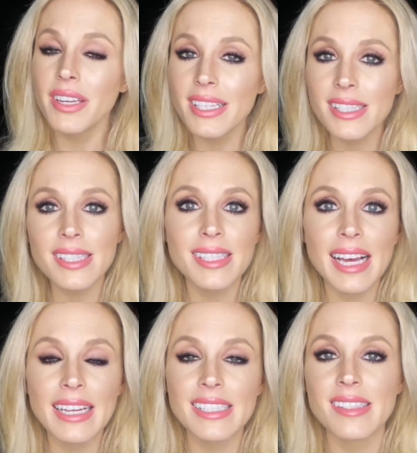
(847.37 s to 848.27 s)
Vanessa's
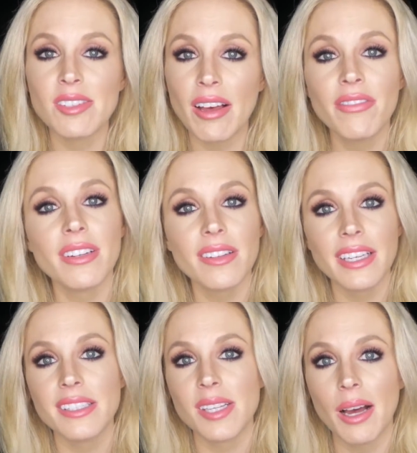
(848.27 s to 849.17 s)
dad is
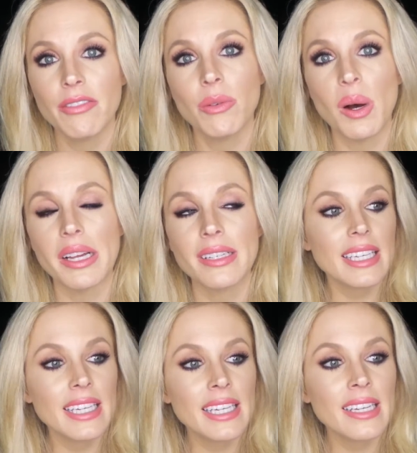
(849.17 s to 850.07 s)
definitely a tough one.
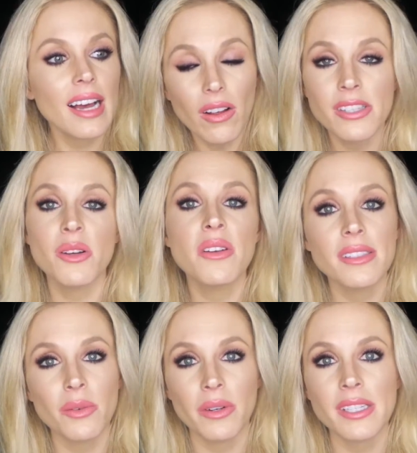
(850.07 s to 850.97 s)
He also
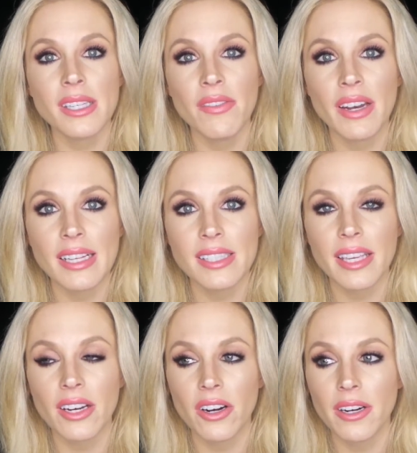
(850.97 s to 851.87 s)
doesn't want to see Vanessa
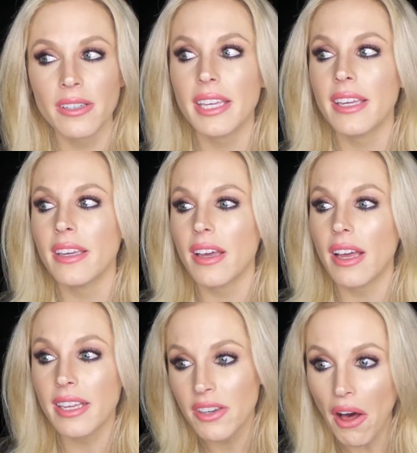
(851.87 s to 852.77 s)
get hurt. He
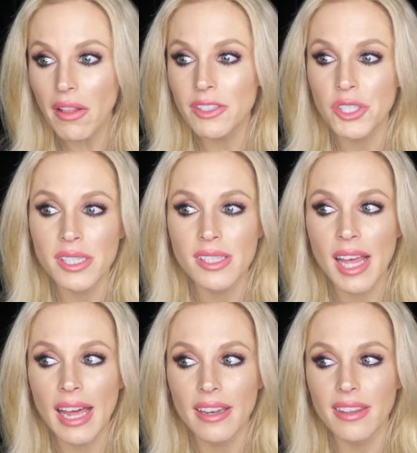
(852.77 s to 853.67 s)
acknowledges
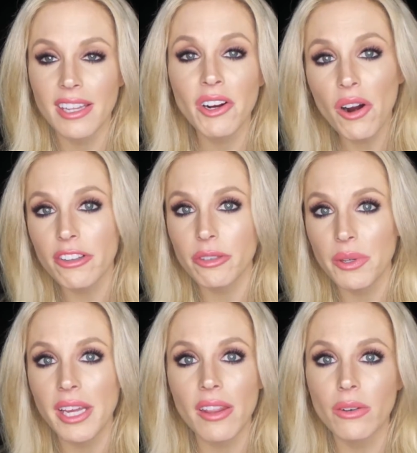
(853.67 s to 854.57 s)
that there are
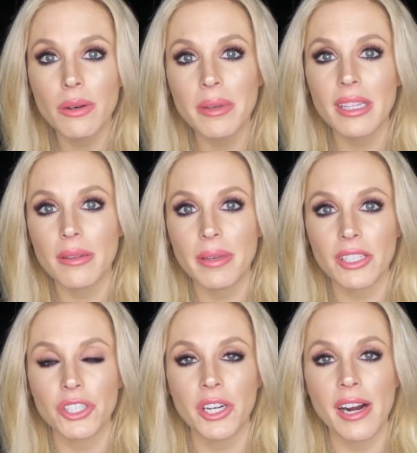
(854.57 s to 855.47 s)
3 other women in the
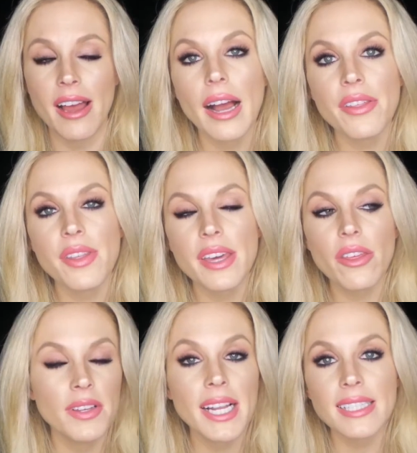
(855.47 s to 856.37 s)
picture. I
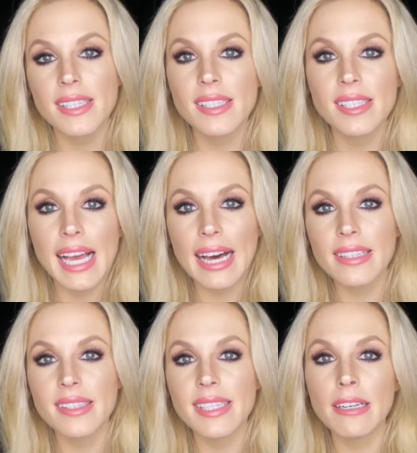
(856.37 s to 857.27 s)
think Vanessa's dad
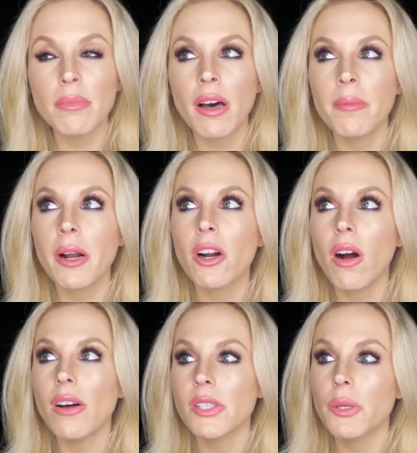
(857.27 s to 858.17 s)
and stepmom are
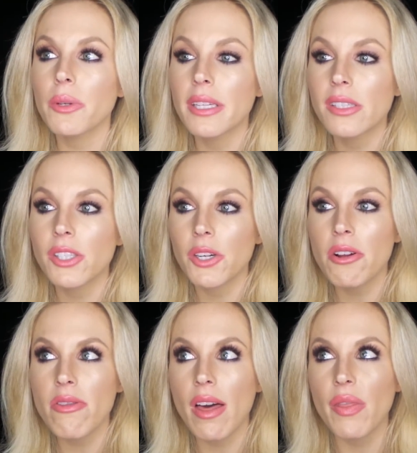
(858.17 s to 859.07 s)
also
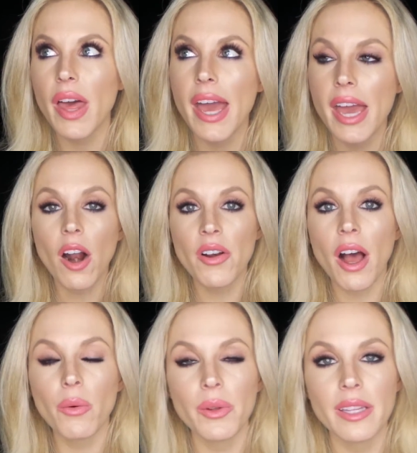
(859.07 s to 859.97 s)
concerned that they are
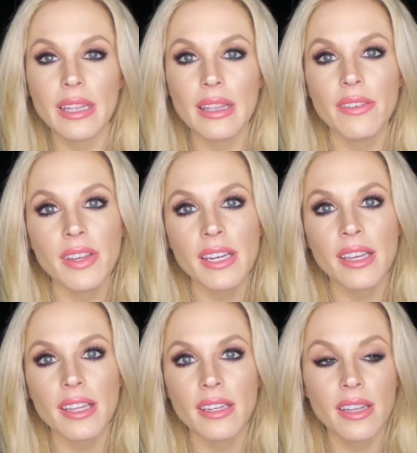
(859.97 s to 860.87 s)
not really living
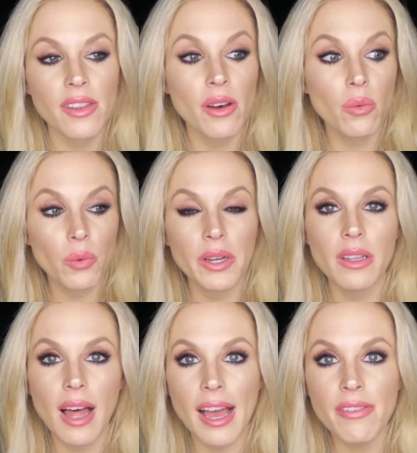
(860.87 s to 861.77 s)
in the real
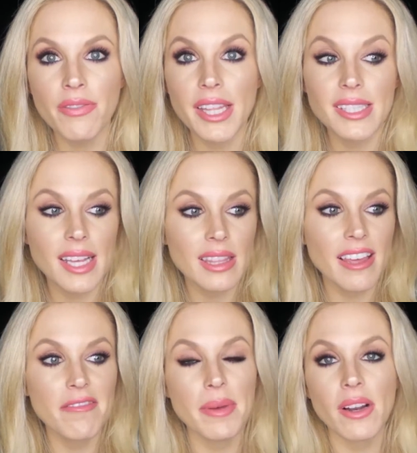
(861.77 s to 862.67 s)
life. It's like
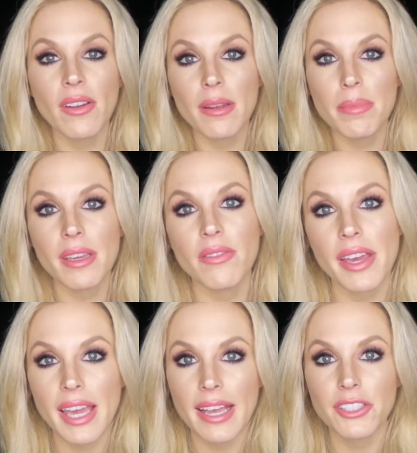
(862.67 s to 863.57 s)
they've been on a big
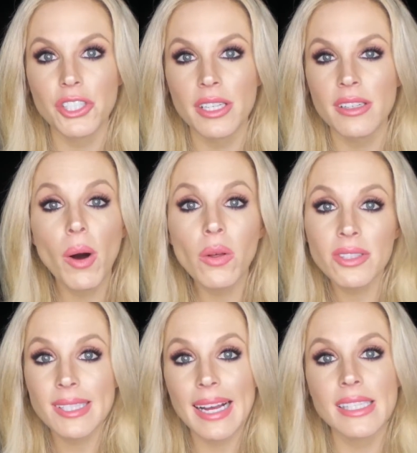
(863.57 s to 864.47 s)
vacation.
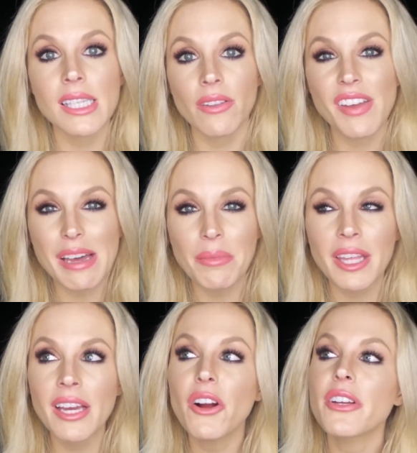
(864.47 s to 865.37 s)
Both sides of the
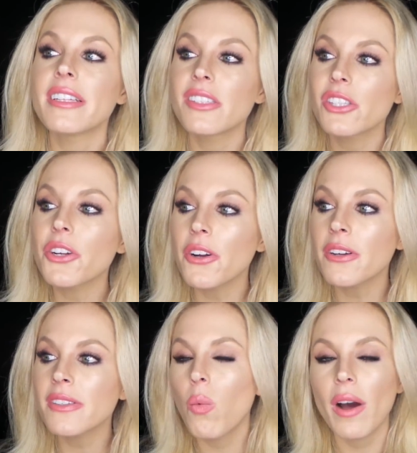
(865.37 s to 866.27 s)
family are
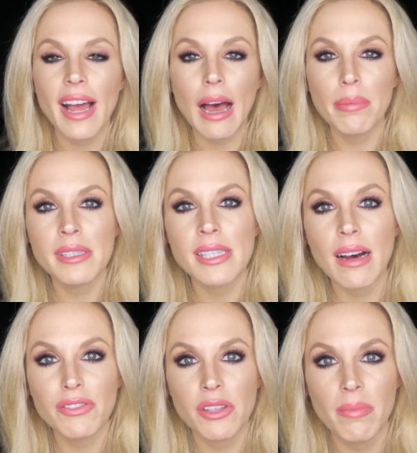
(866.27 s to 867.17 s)
concerned what happens
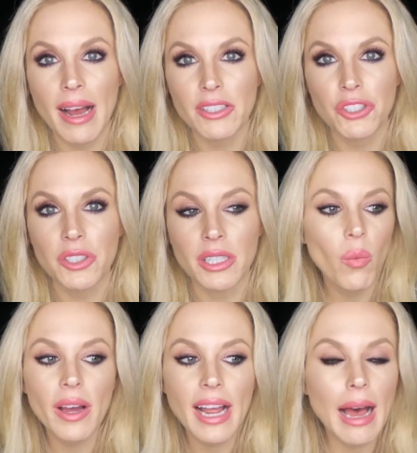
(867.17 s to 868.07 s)
after The Bachelor.
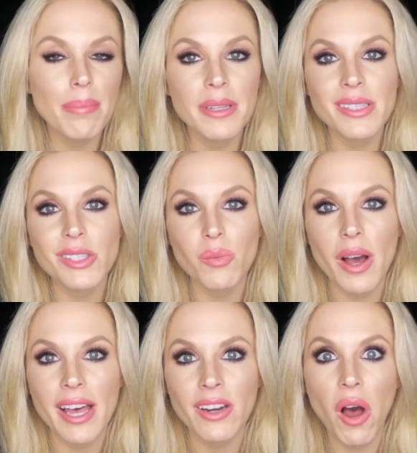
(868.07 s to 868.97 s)
What happens
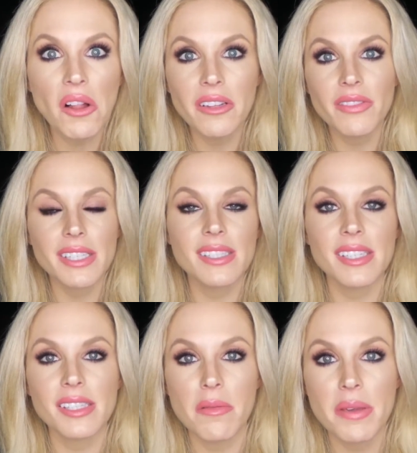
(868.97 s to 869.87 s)
when all of this
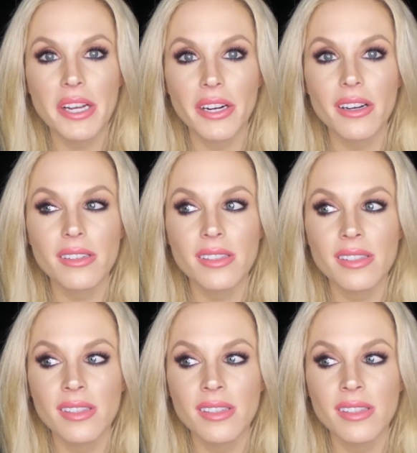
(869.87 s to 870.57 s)
disappears?